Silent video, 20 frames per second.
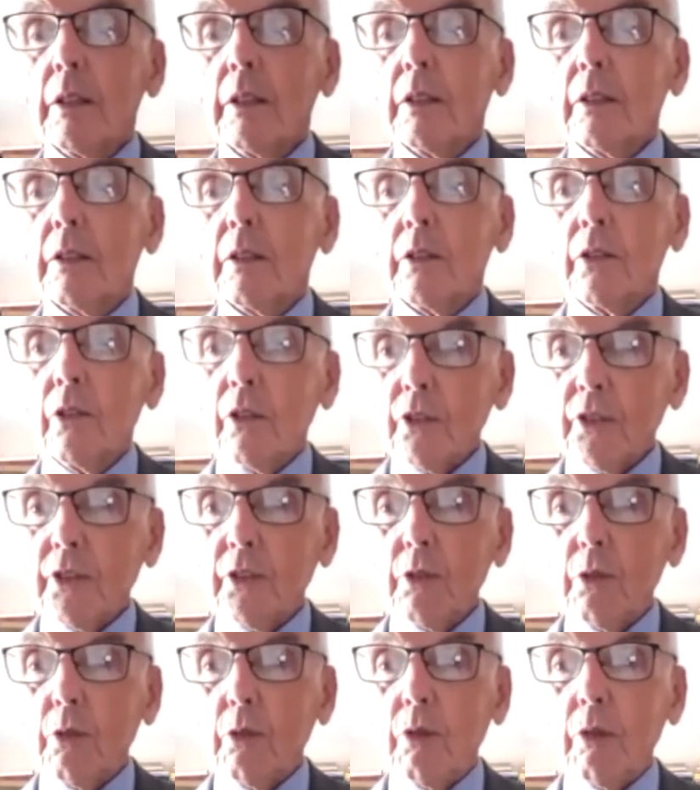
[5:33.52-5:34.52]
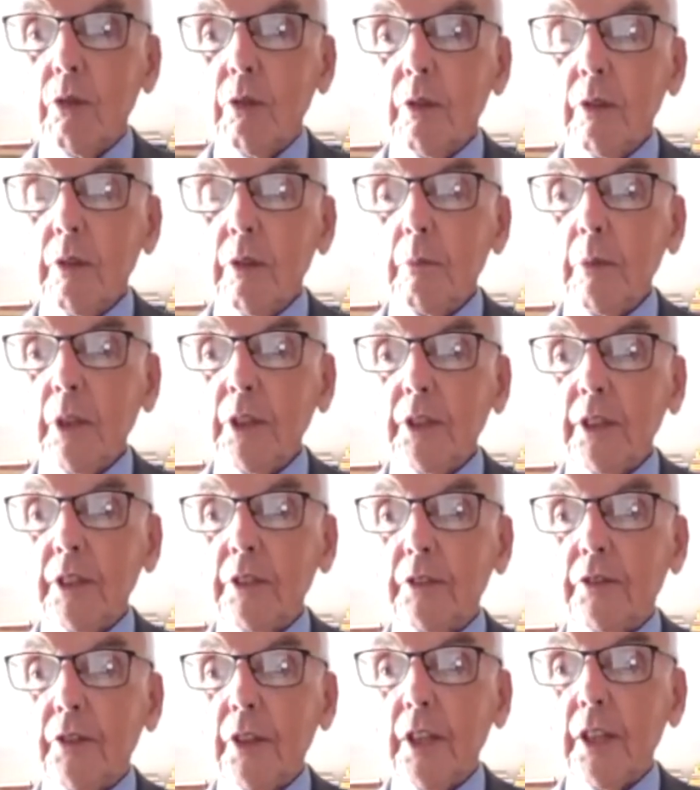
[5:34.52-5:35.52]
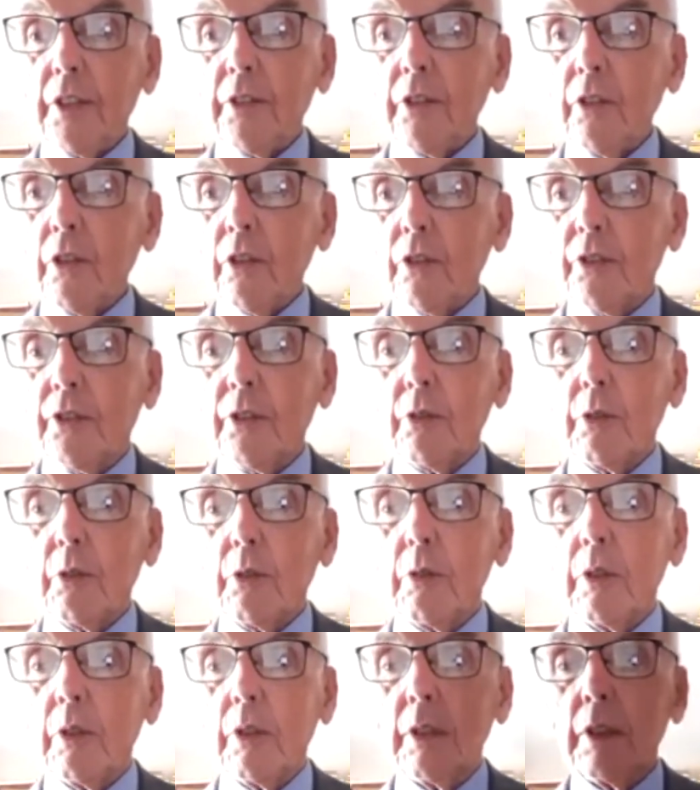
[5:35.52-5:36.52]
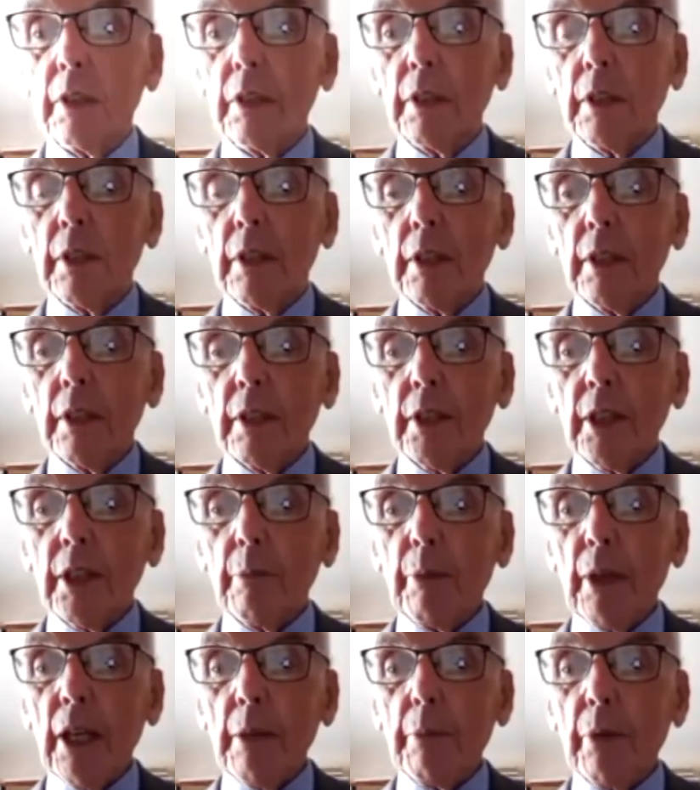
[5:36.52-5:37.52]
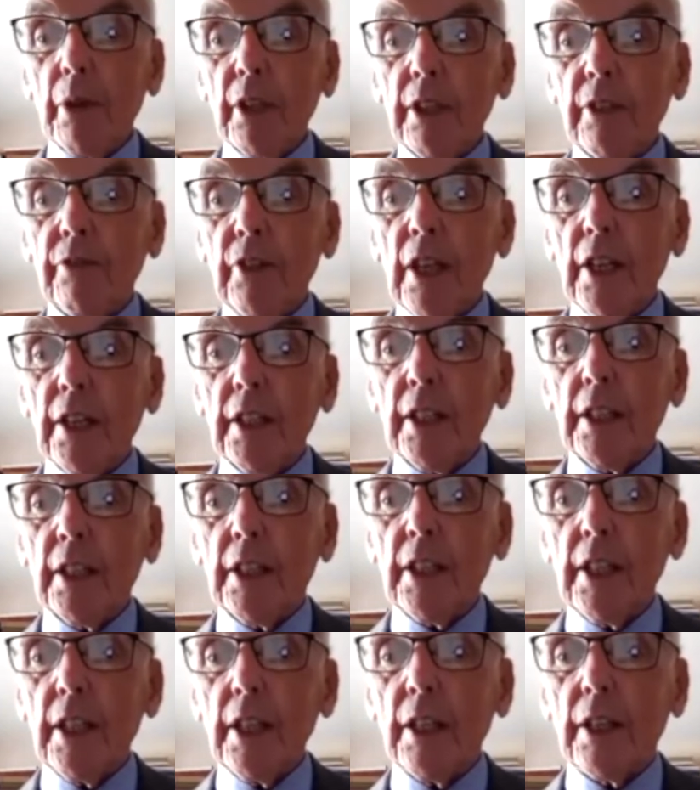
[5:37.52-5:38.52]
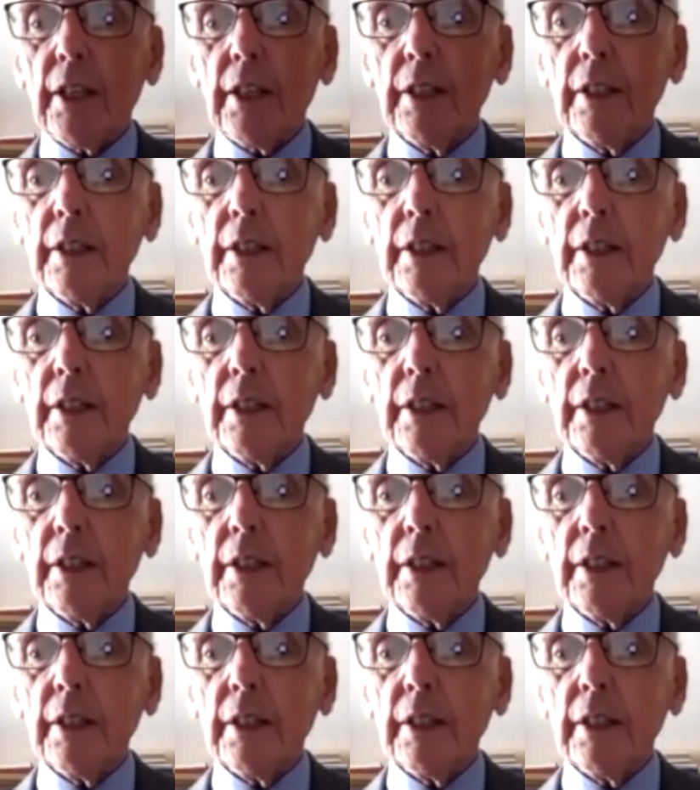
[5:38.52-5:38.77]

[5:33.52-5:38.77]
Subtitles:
Not so, my dear friend, not so. The Bible is very clear